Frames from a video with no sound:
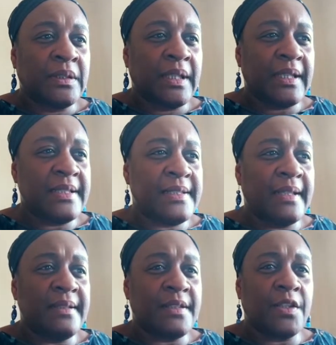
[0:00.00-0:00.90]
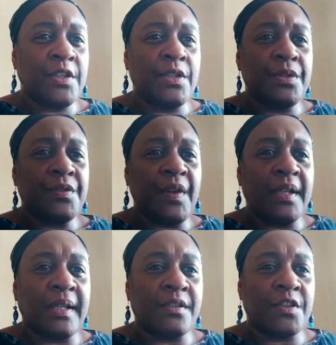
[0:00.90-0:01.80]
I sense a huge
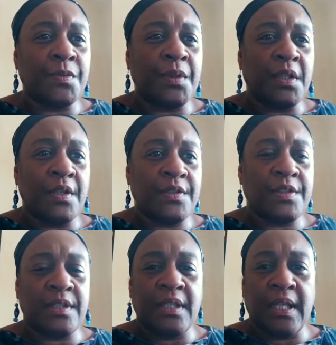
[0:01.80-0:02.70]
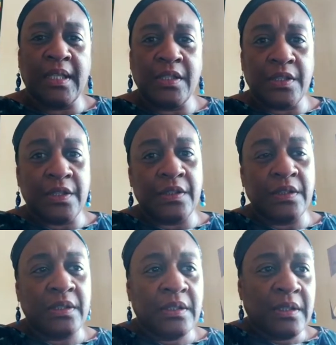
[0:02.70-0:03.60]
financial loss to the nation
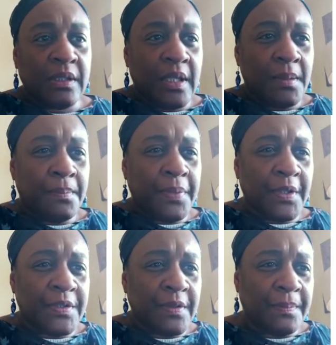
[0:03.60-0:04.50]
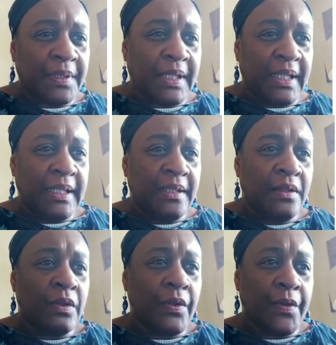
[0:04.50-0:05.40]
and possibly
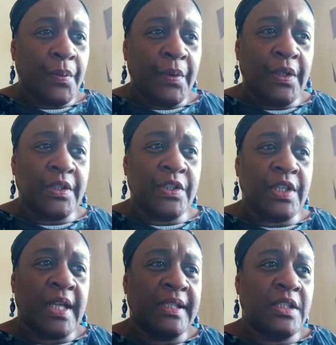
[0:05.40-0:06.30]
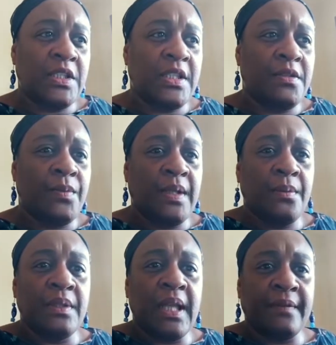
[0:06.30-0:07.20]
other world challenges we
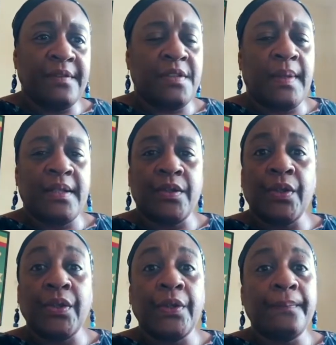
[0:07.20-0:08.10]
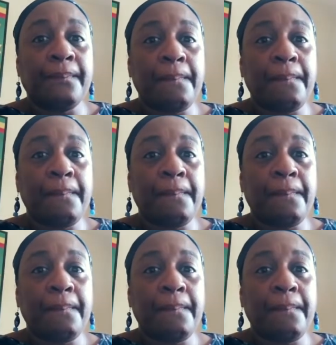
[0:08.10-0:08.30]
will have to endure.